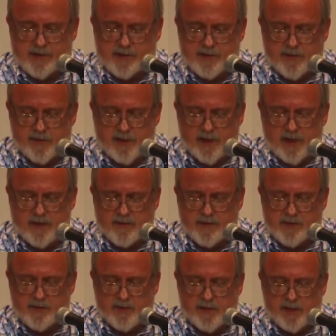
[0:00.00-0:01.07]
certain
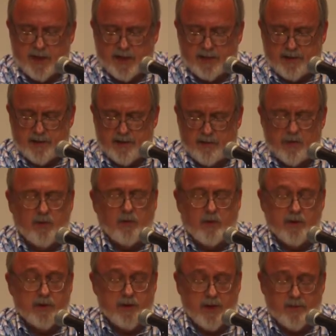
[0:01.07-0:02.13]
documents
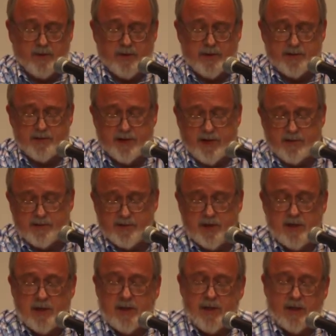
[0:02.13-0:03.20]
were temporary drafts,
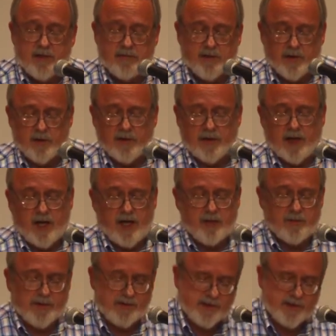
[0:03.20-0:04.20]
even though they had been